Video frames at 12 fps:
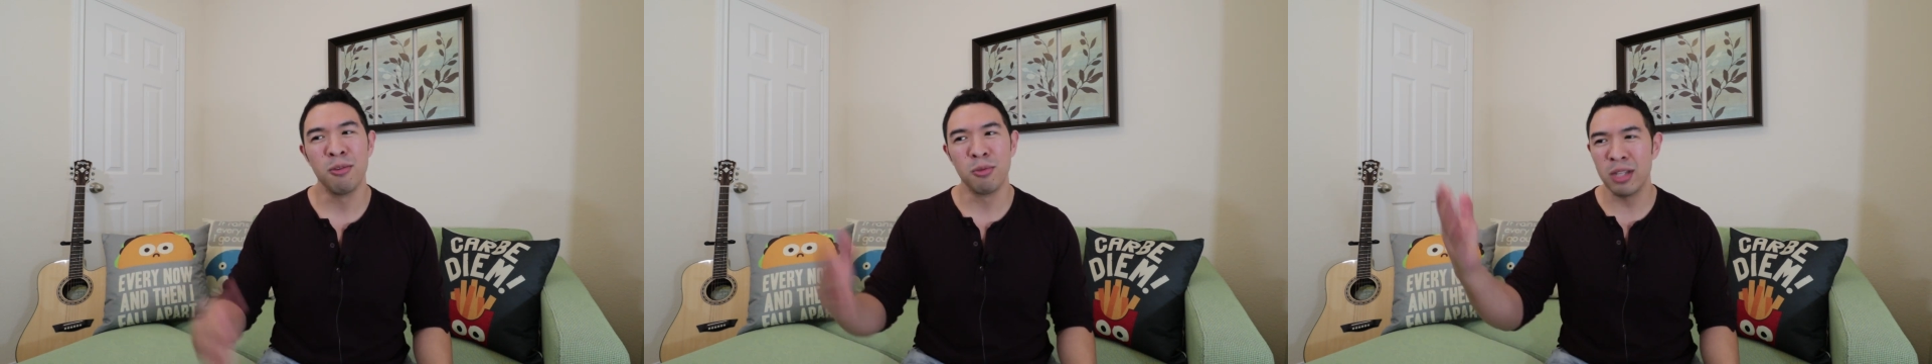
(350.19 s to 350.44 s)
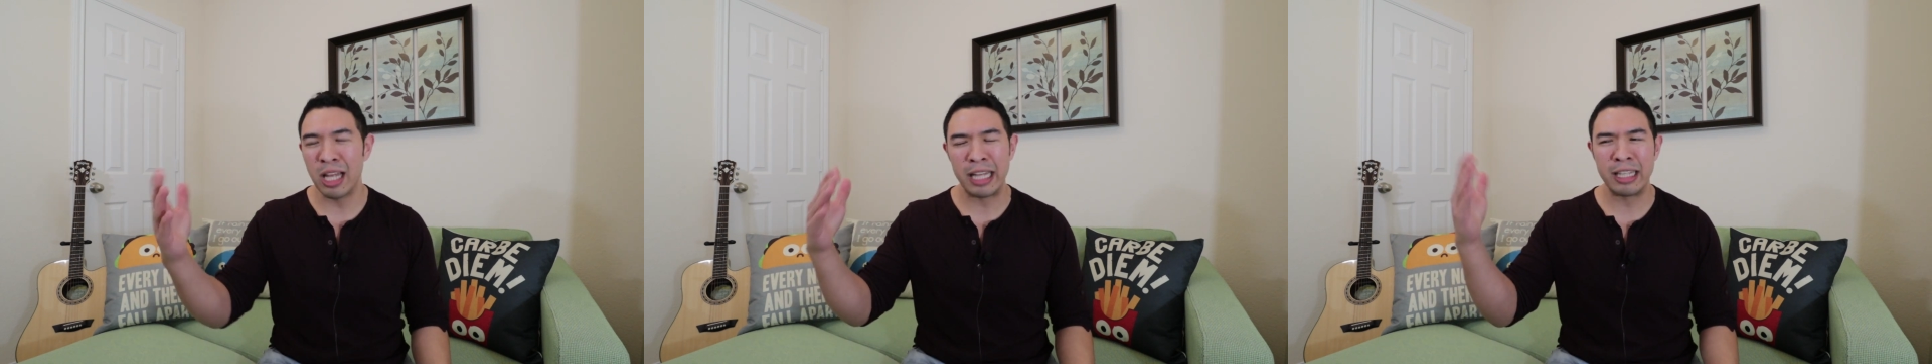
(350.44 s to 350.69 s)

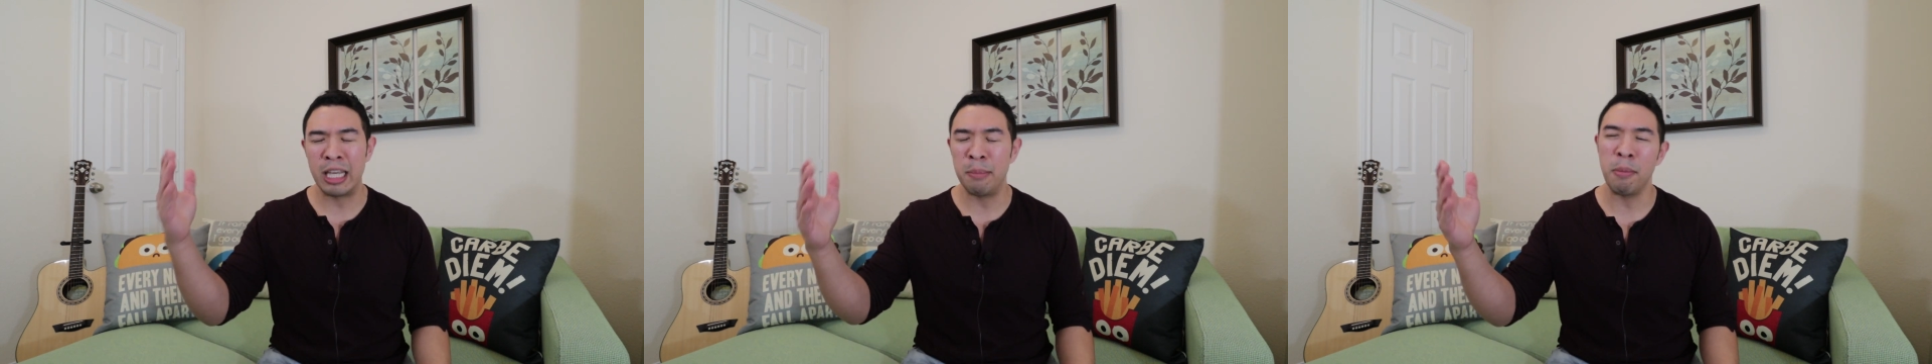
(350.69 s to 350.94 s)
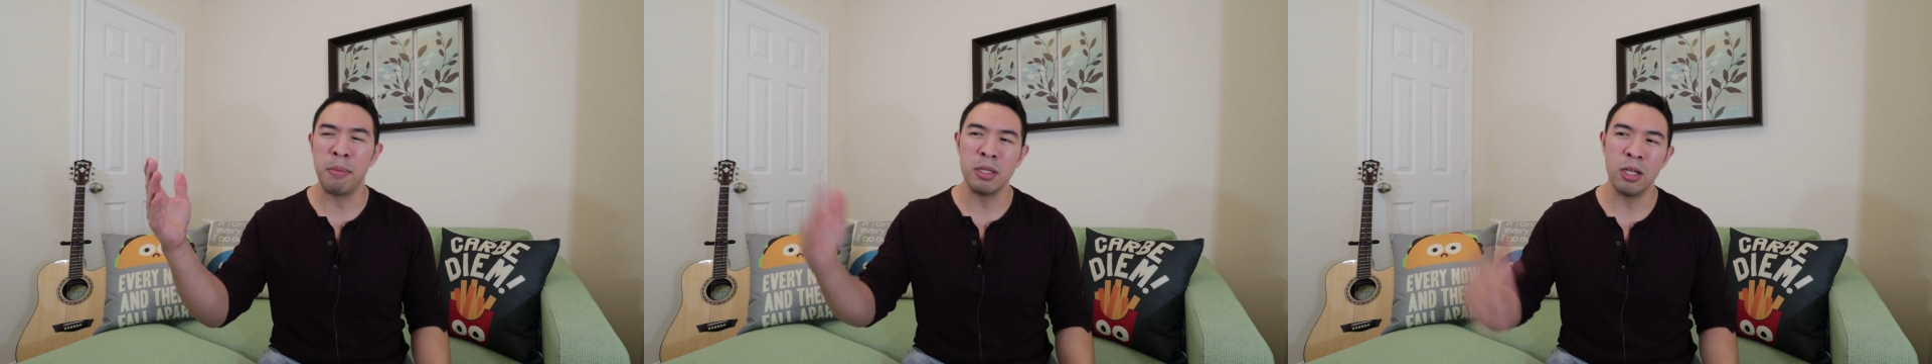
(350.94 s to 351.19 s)
Really I like to
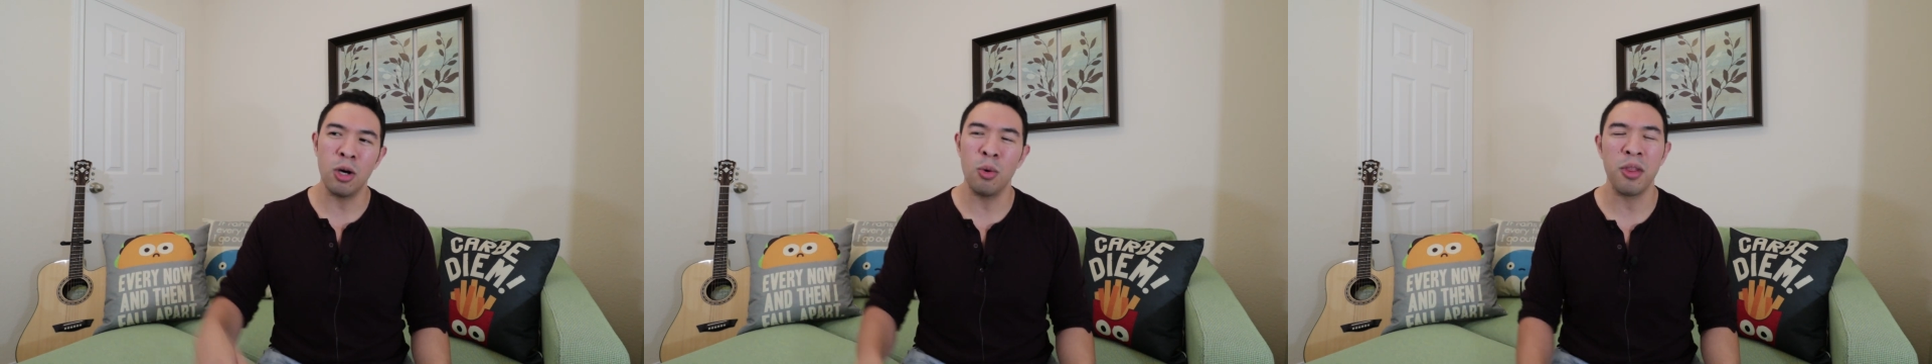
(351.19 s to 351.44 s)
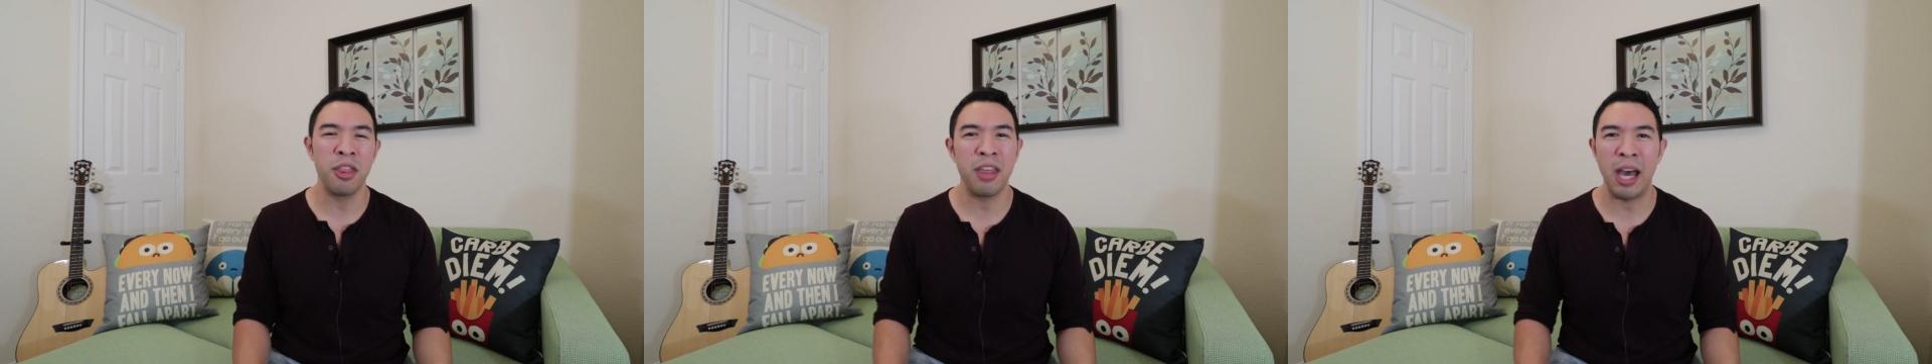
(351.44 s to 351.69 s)
keep it below
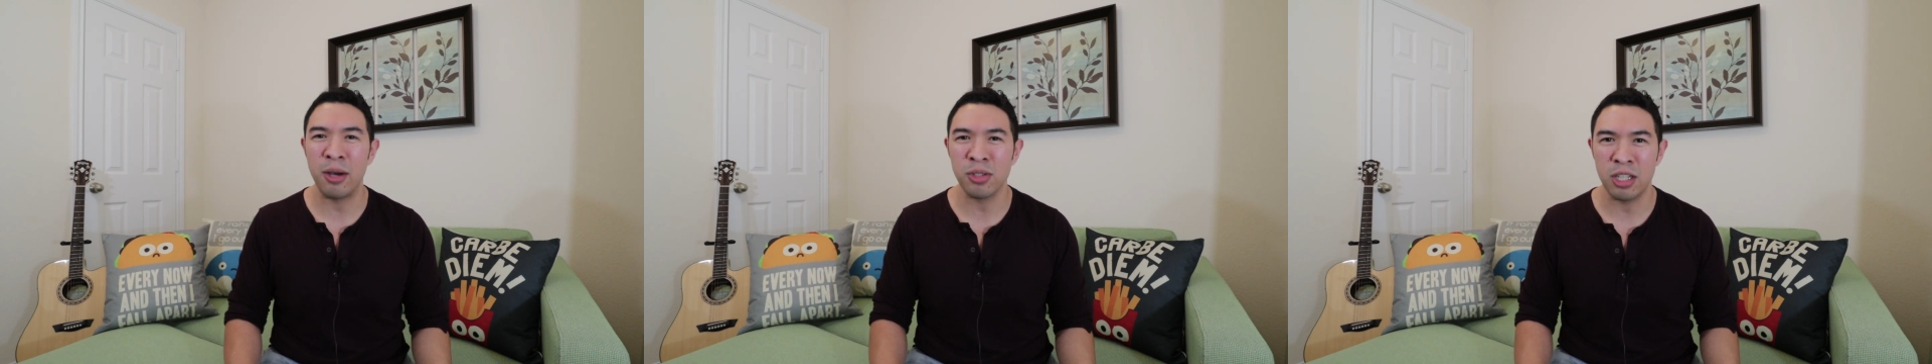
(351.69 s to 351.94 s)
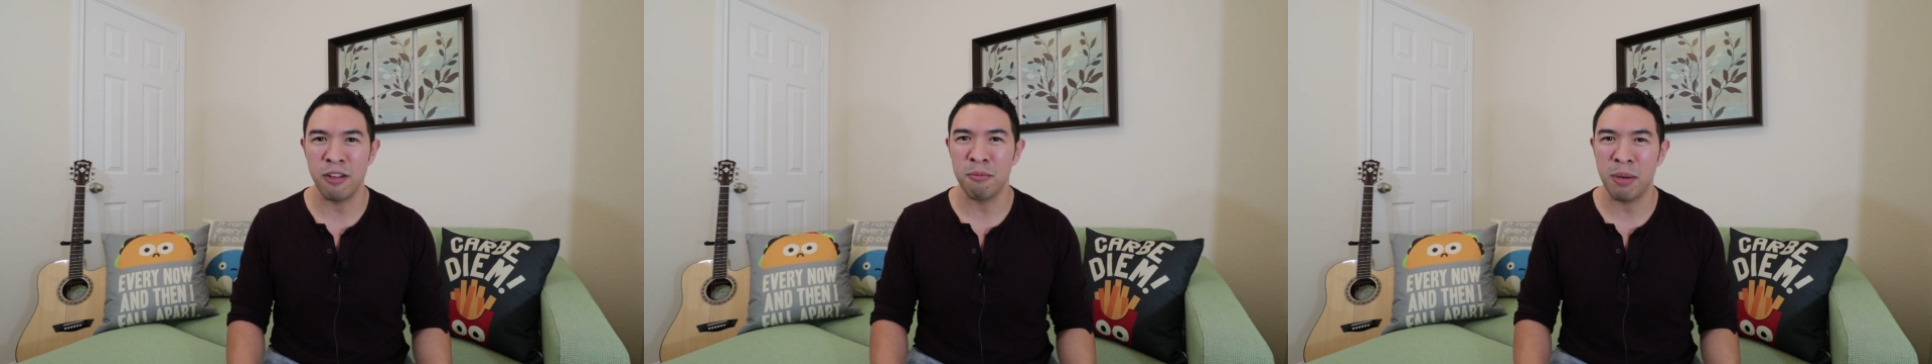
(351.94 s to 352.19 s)

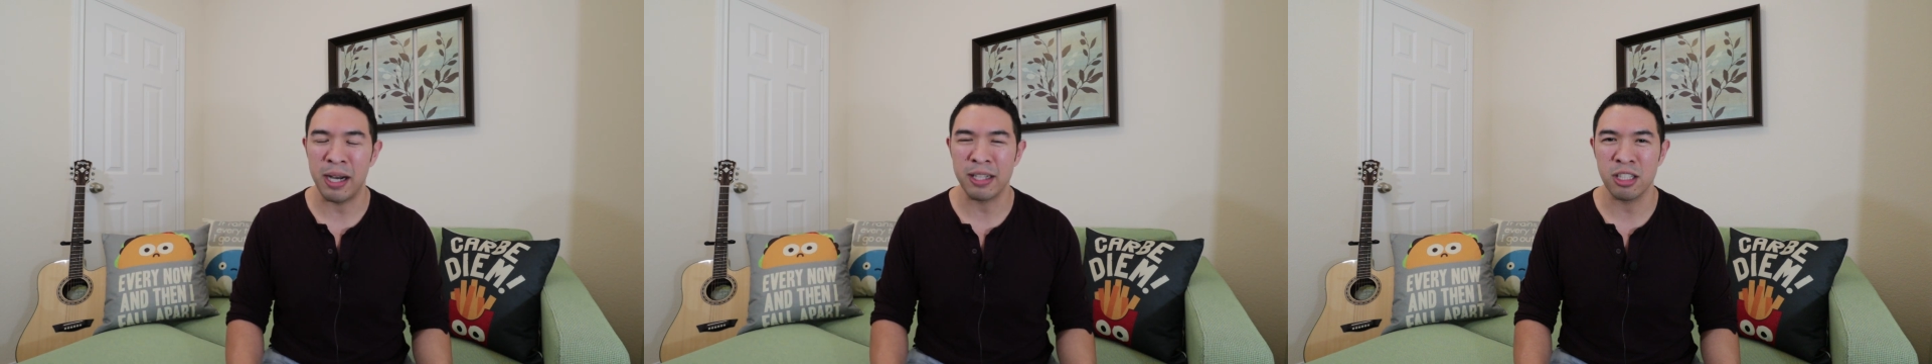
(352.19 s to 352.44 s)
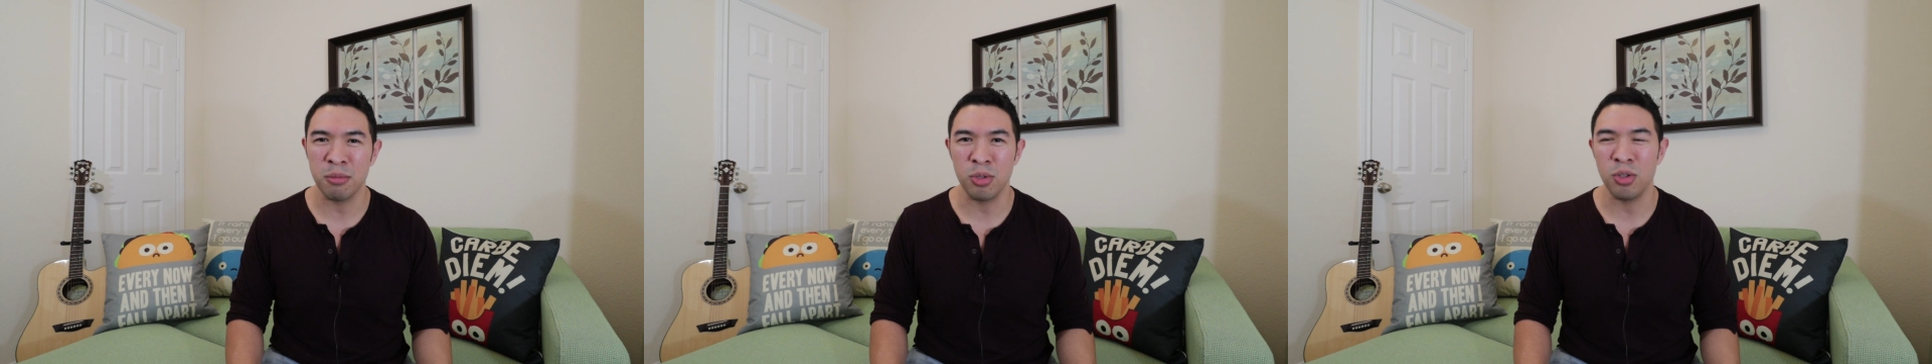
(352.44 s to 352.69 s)
1000 if
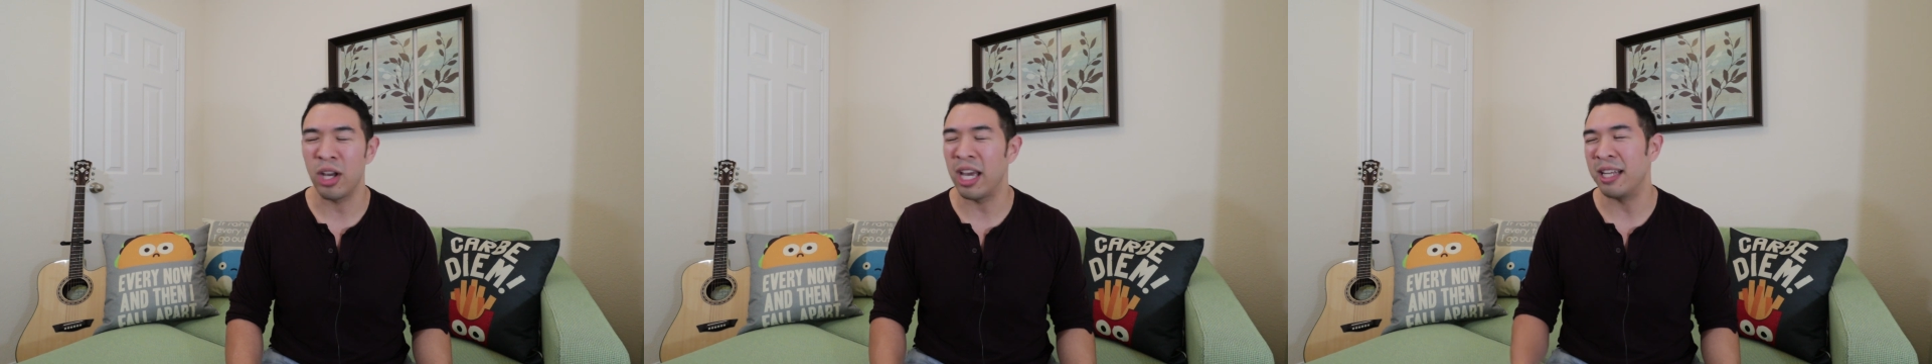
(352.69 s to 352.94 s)
possible.